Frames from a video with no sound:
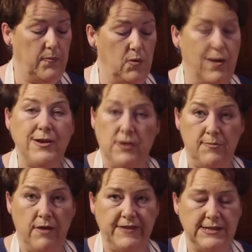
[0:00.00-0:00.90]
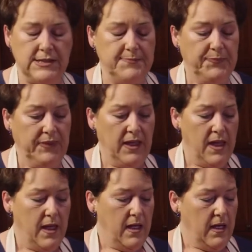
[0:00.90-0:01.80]
Regular muffins.
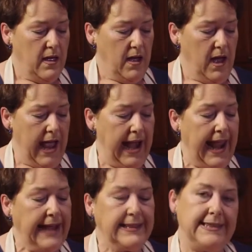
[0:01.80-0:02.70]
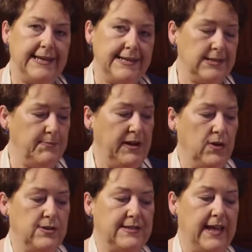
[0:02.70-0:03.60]
I like these
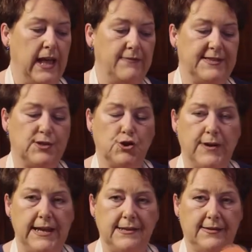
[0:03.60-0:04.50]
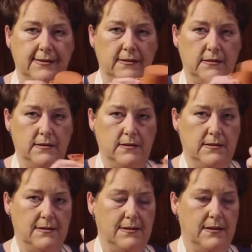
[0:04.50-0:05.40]
because they have straight
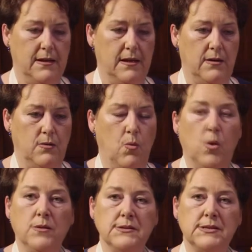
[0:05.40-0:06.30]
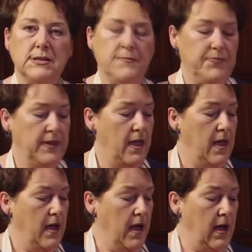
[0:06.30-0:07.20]
walls.
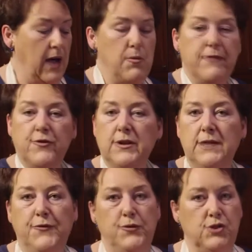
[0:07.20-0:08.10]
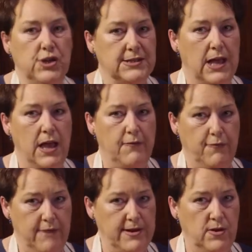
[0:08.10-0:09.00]
However, if you just
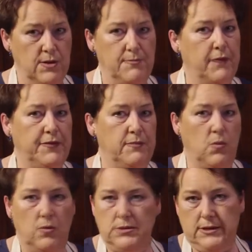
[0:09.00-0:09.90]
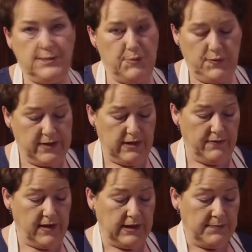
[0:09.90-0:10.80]
have regular muffin molds, it's perfectly
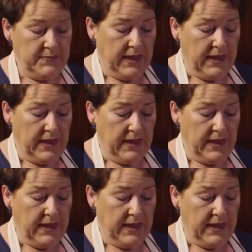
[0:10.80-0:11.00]
fine.